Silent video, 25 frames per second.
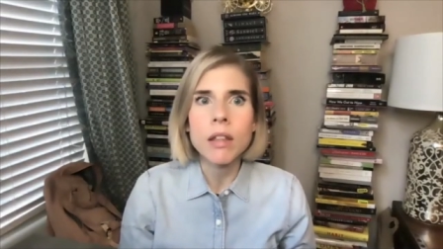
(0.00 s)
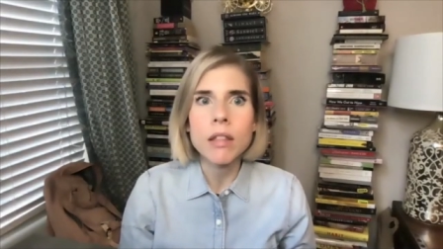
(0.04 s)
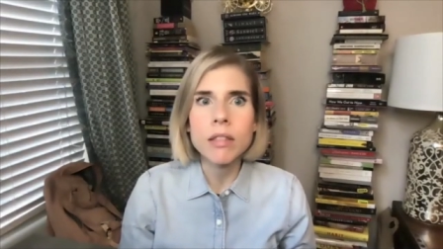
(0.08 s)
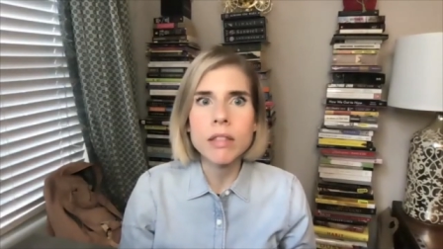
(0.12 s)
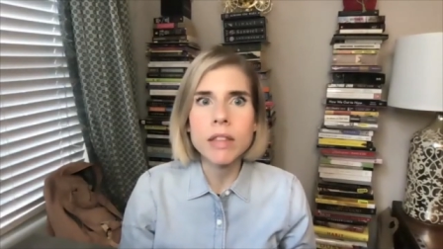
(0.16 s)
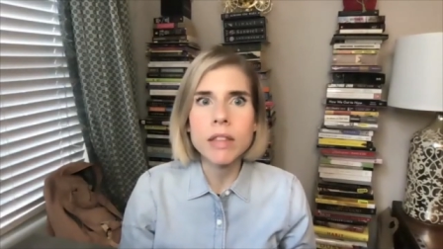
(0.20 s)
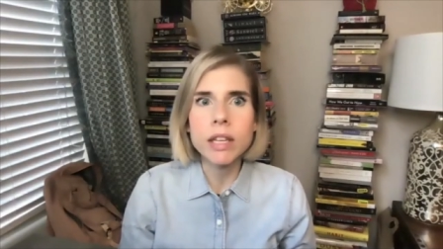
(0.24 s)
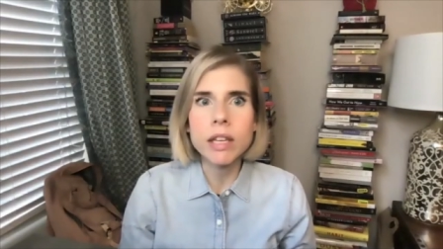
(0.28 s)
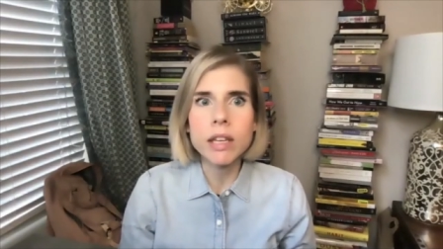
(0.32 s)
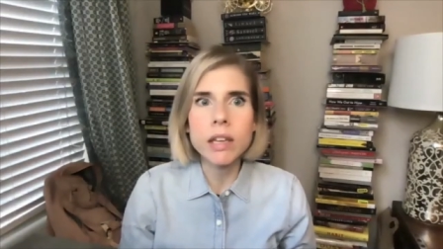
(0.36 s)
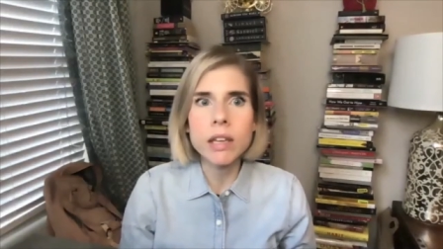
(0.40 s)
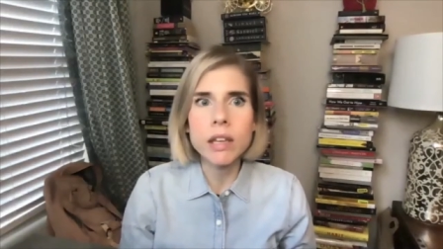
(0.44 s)

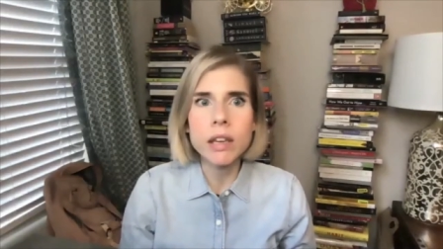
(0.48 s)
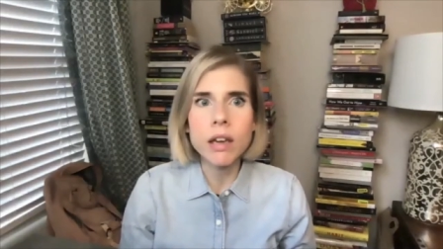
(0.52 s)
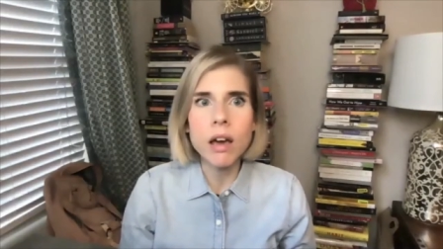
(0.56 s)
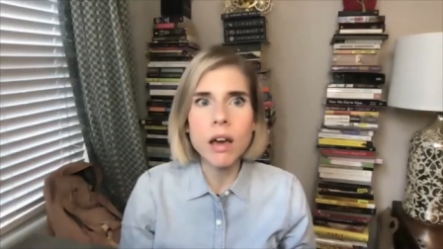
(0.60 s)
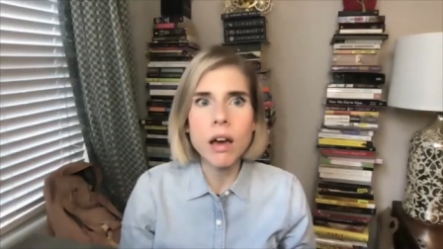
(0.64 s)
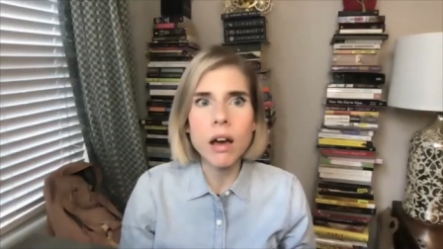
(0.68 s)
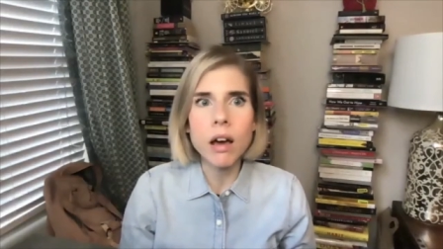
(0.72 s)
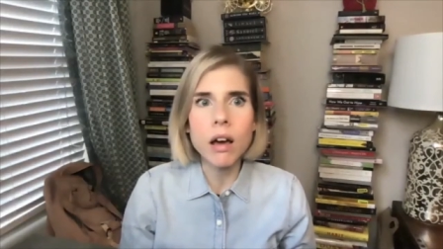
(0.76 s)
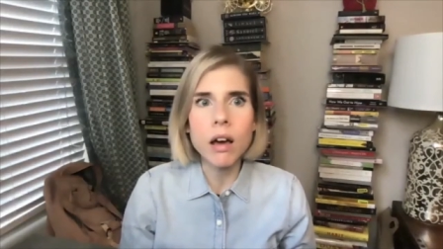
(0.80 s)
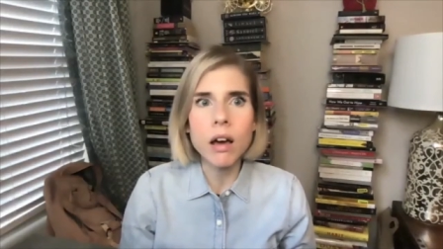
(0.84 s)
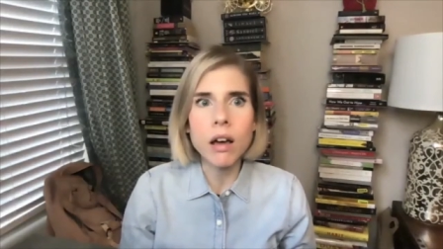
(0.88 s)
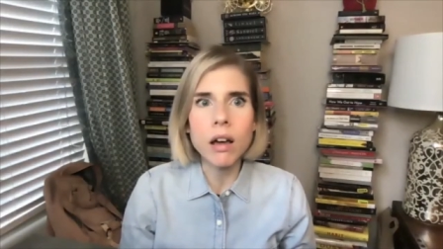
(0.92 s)
the
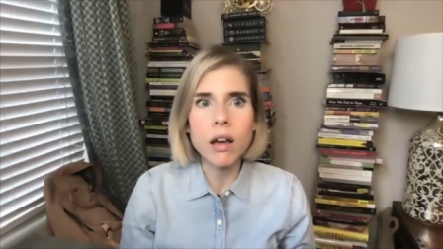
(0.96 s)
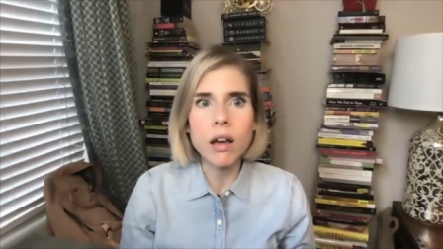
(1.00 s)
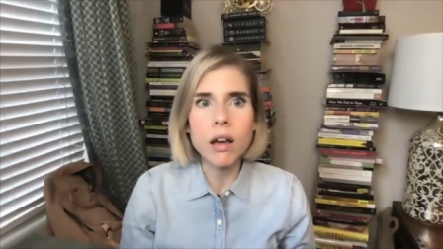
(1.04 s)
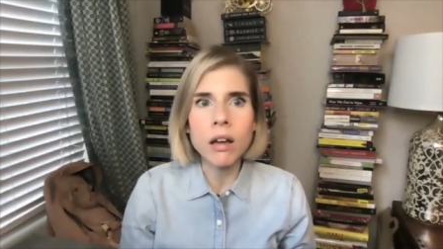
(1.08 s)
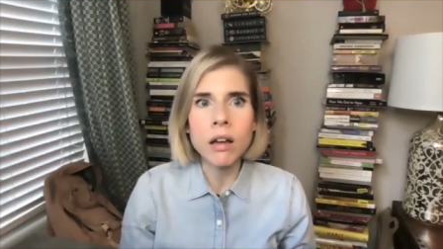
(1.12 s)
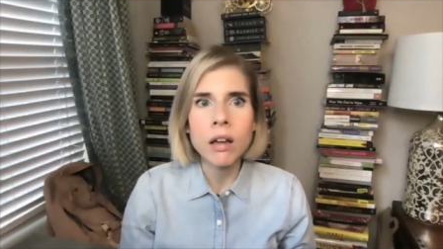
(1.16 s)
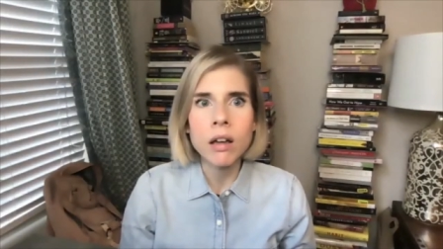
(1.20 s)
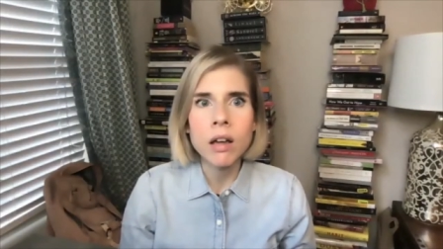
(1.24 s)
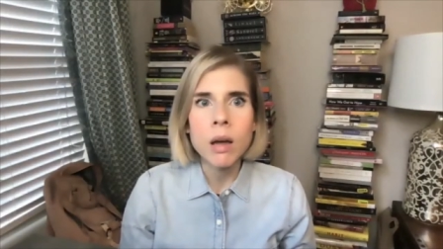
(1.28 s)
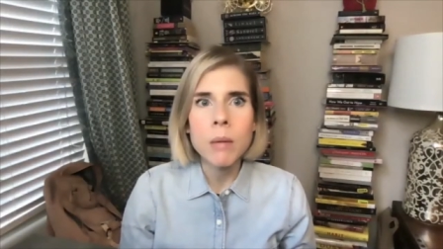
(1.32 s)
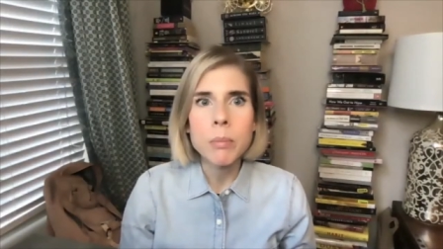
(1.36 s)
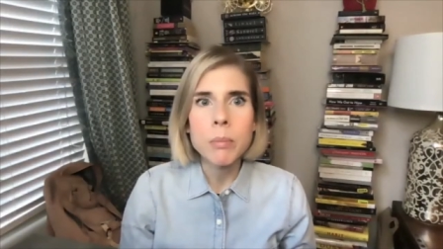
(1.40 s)

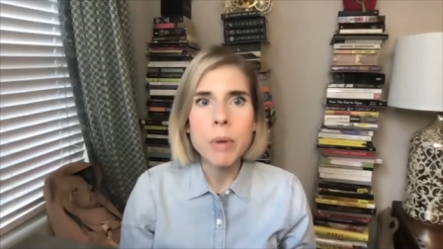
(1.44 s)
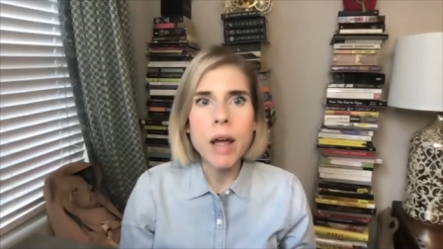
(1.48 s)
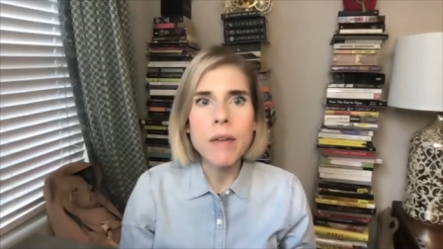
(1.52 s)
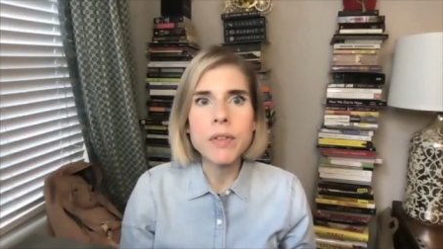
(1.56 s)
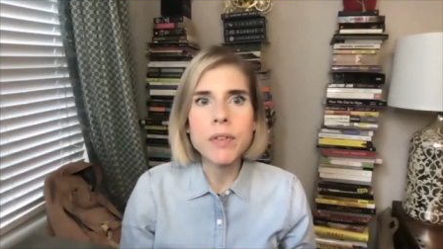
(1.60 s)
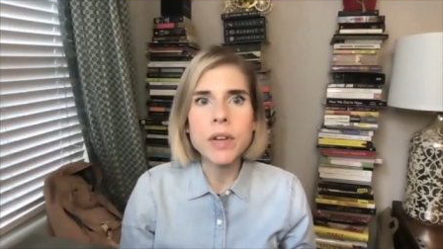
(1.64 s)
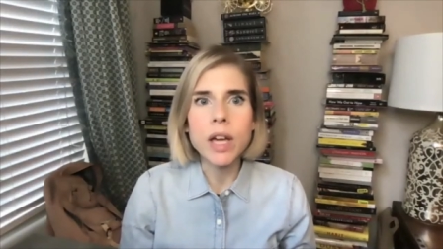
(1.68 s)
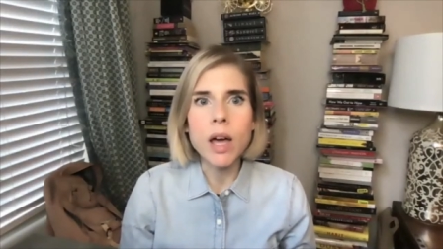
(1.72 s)
uh, private